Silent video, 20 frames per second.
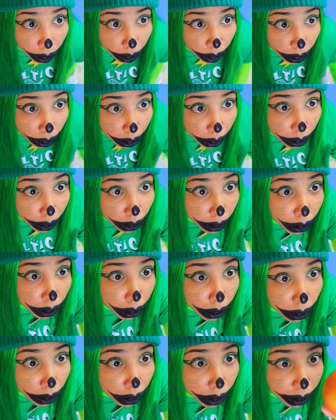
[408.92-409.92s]
An
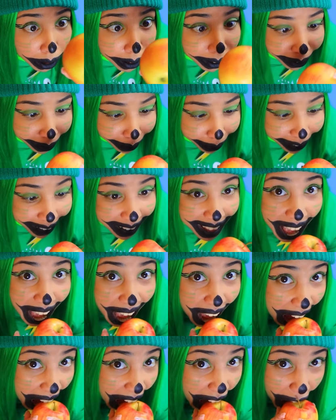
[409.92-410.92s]
apple? I'd
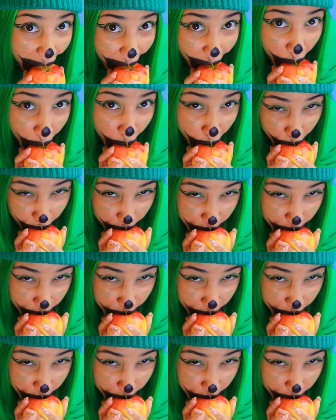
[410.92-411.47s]
like to.